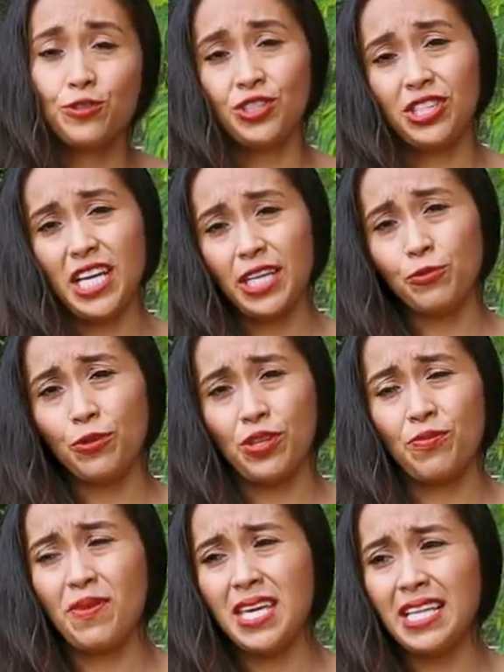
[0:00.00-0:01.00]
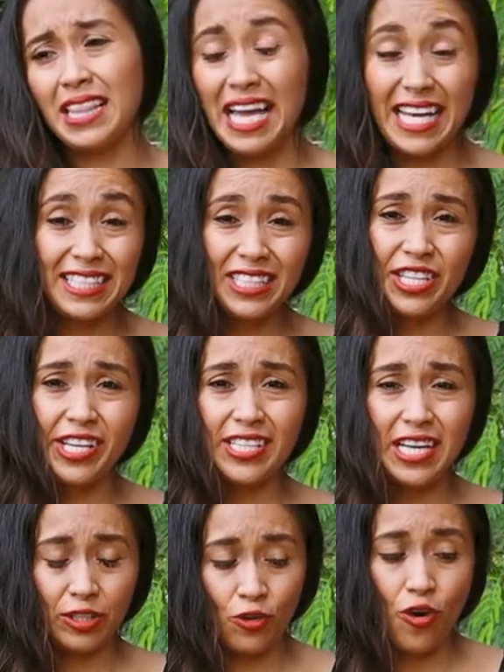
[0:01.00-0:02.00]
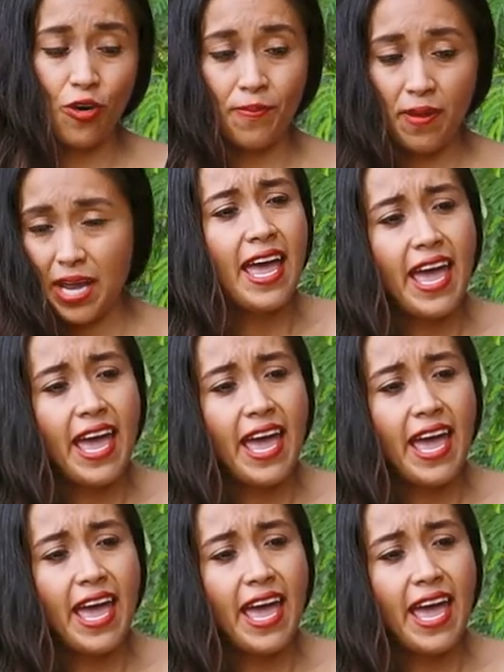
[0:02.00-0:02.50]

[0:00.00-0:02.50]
stayed with me last year at home,